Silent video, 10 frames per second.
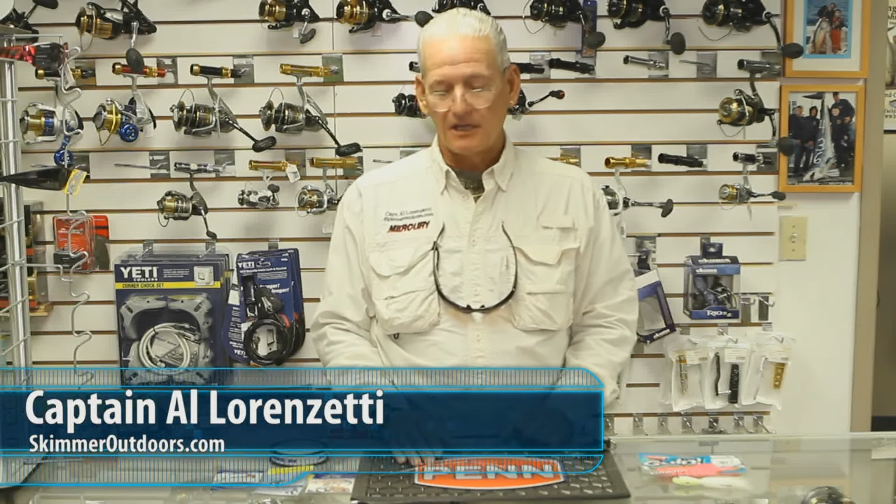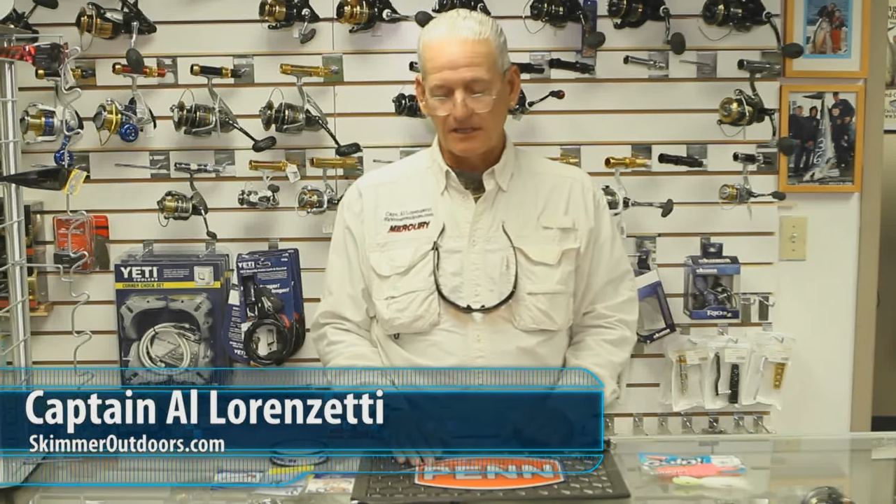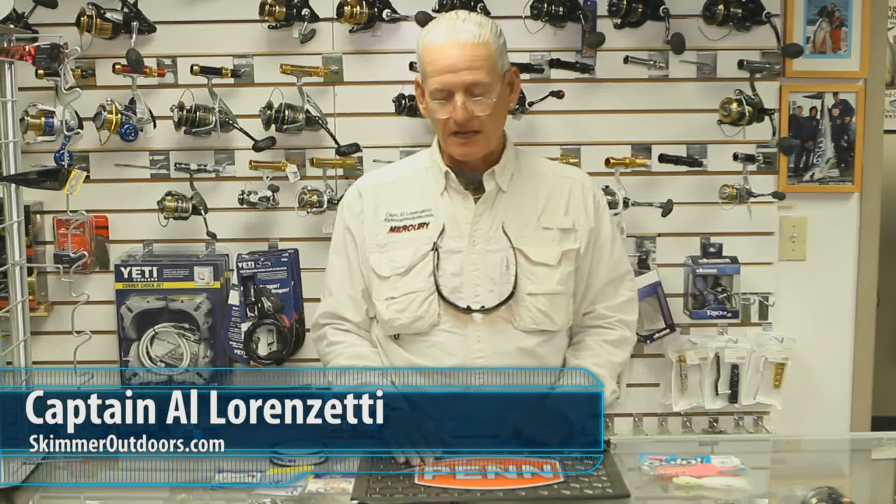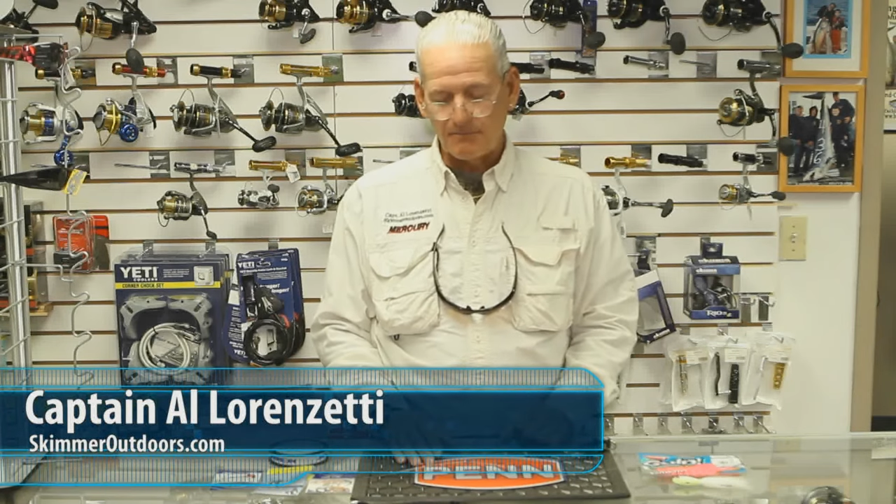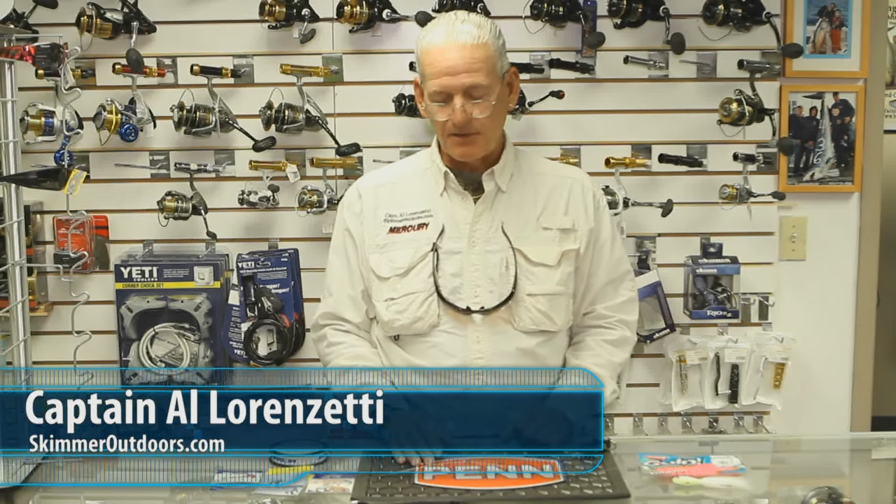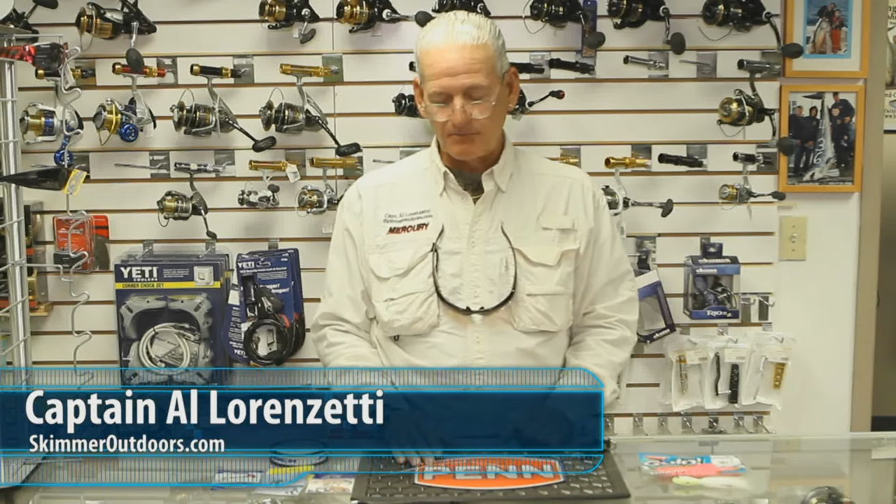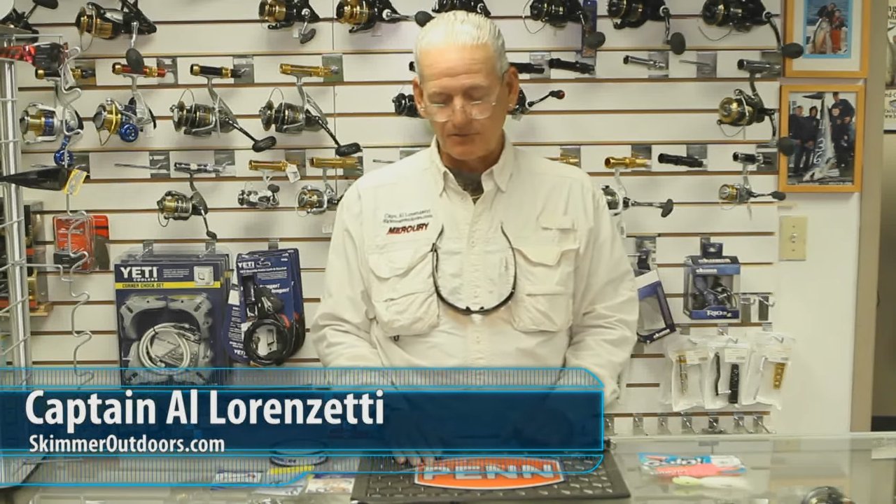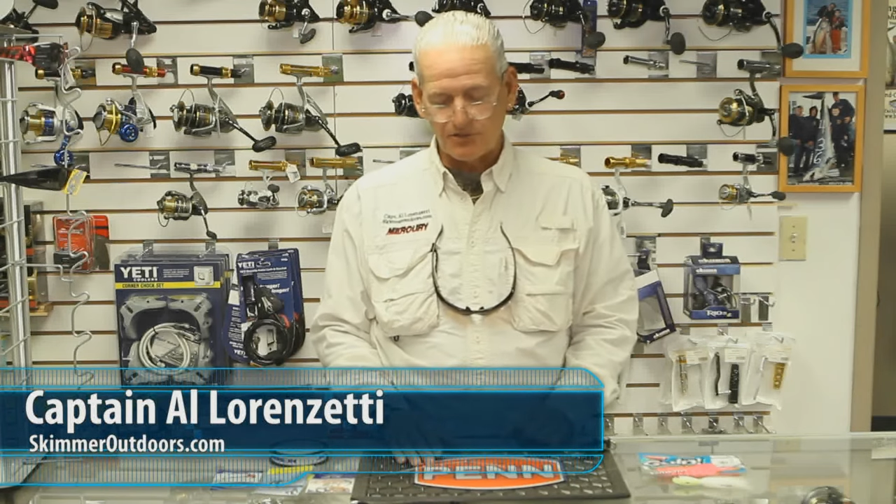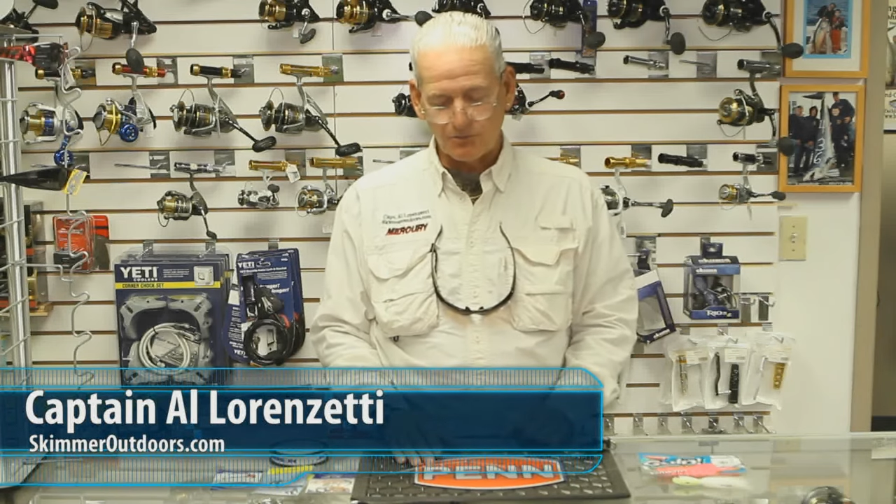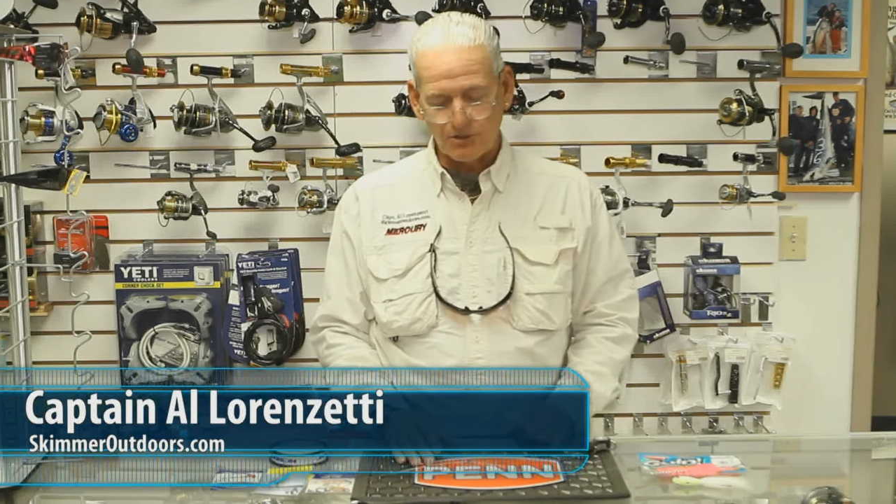A lot of people
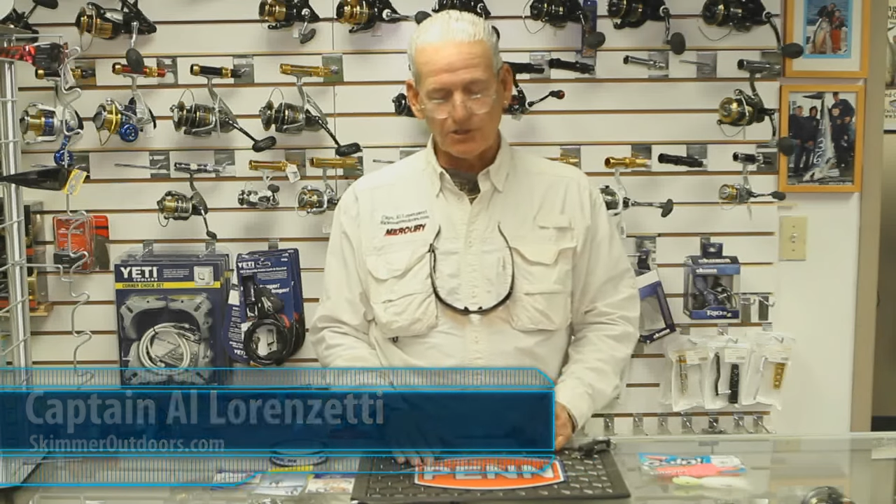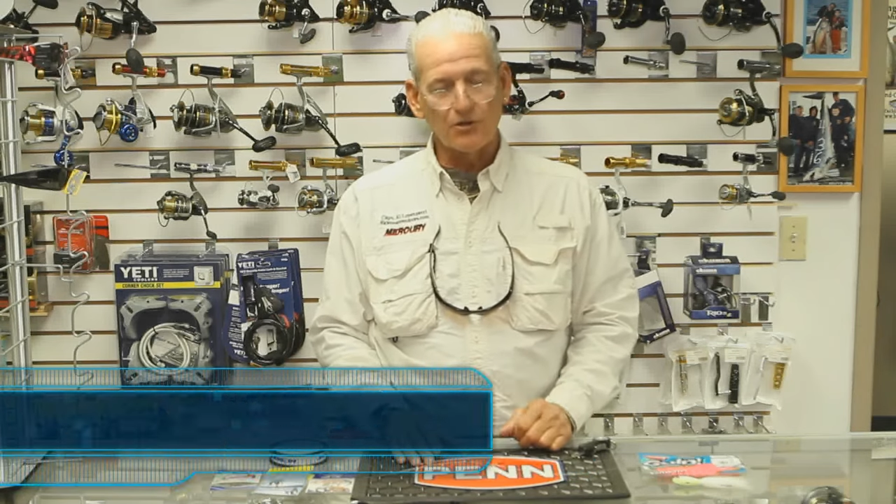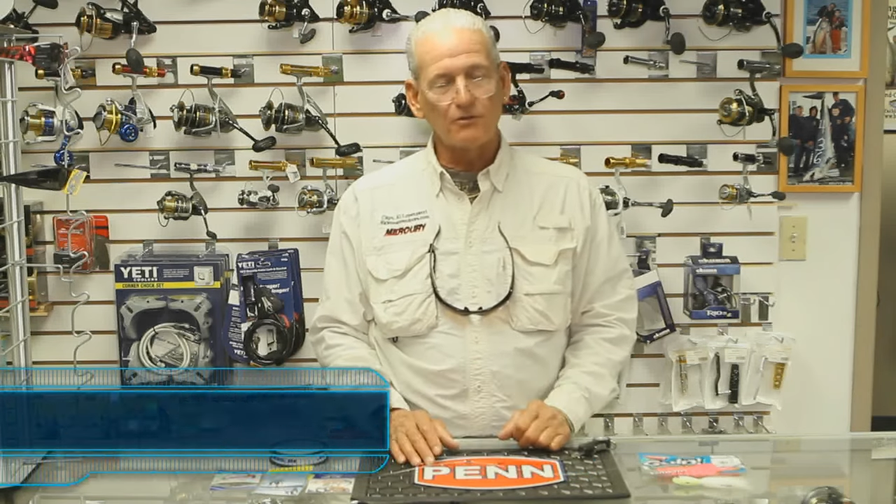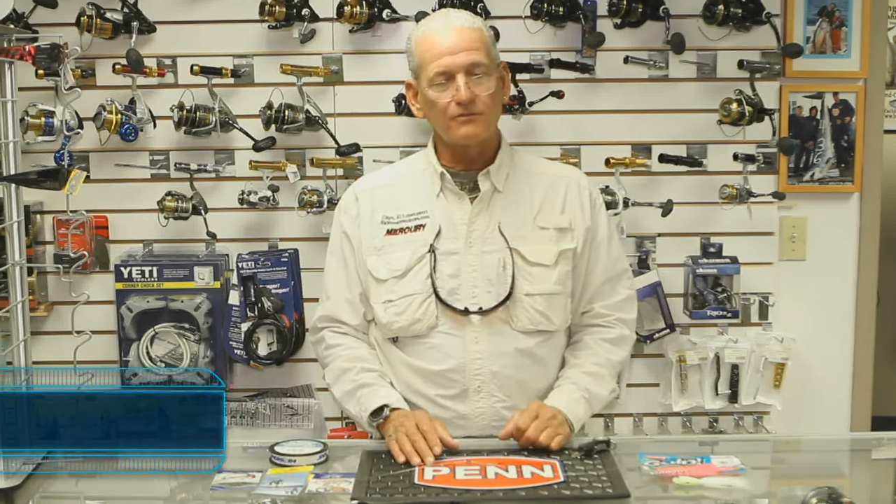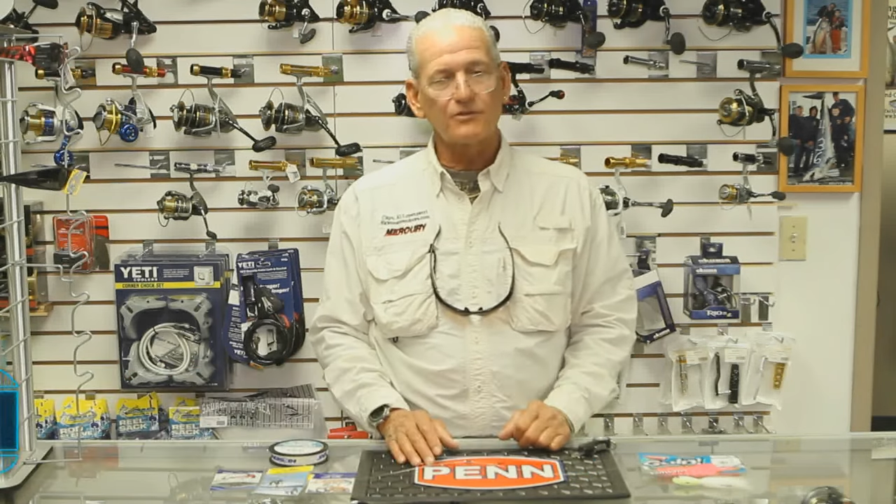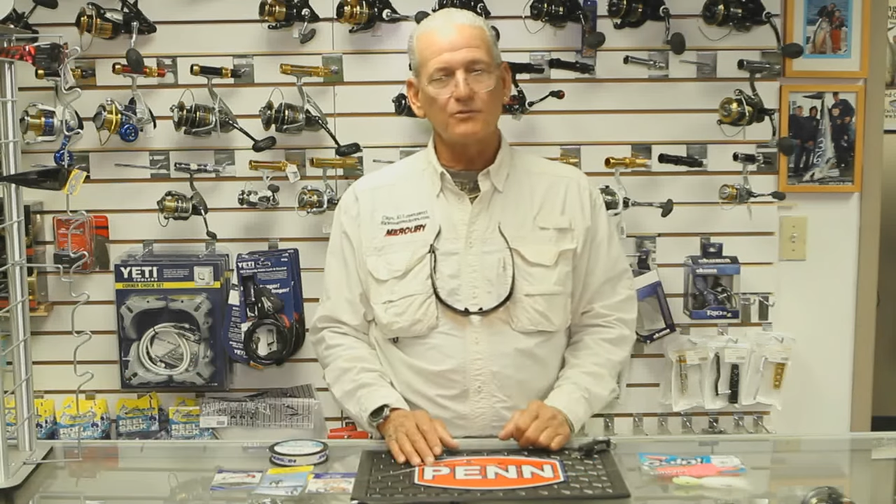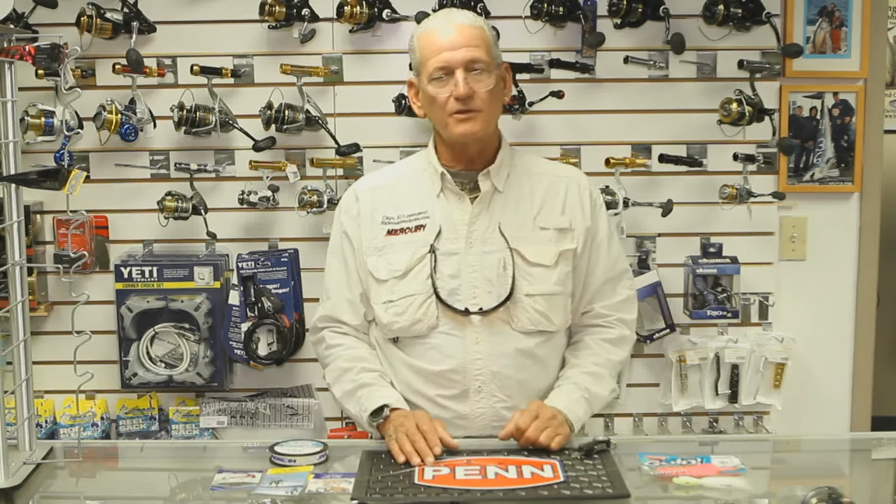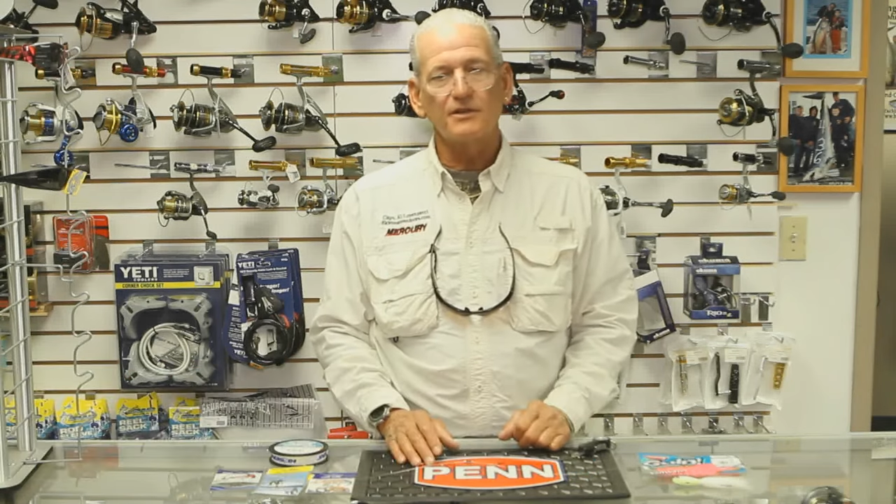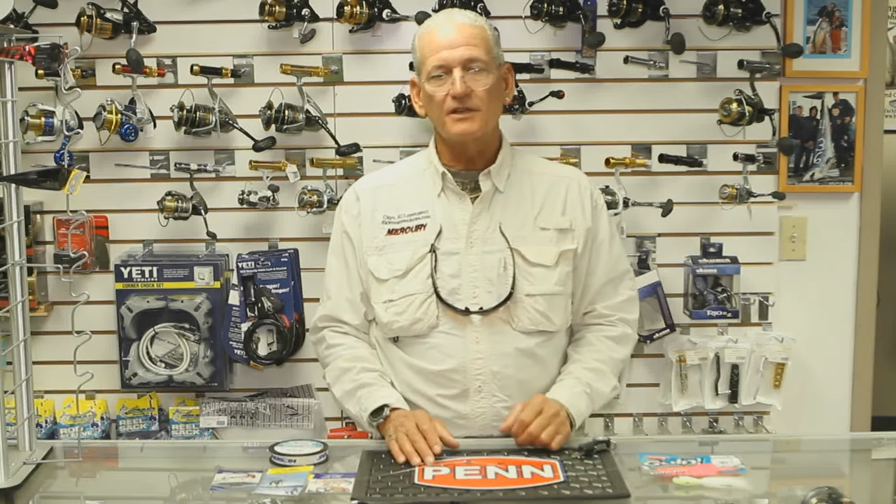are switching over to it.